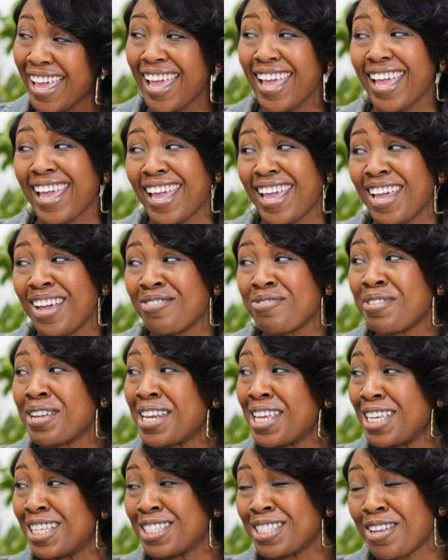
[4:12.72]
And when
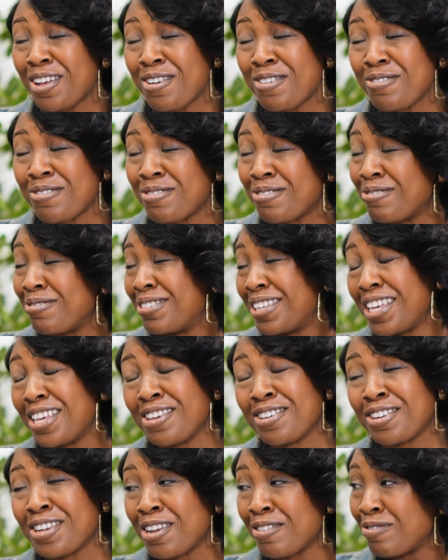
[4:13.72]
he is old,
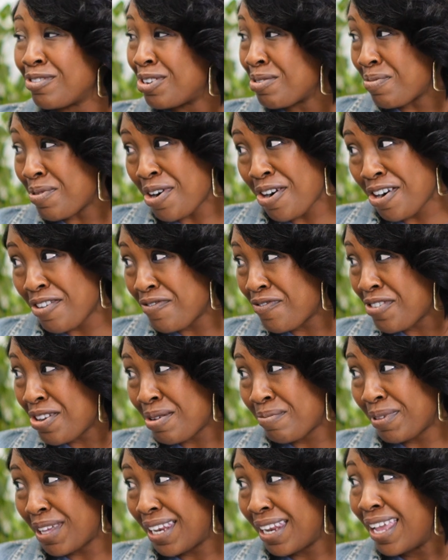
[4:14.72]
he'll never depart
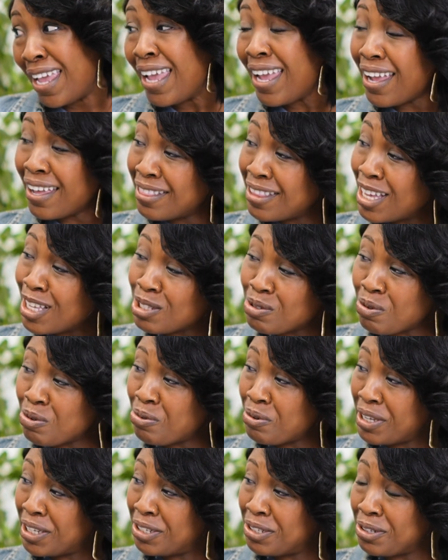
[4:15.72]
from it. And that's what
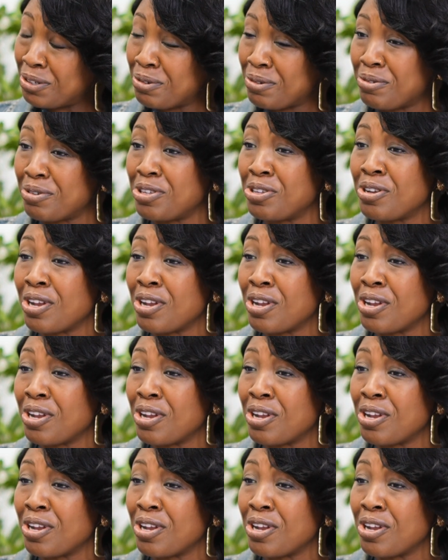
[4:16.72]
we do,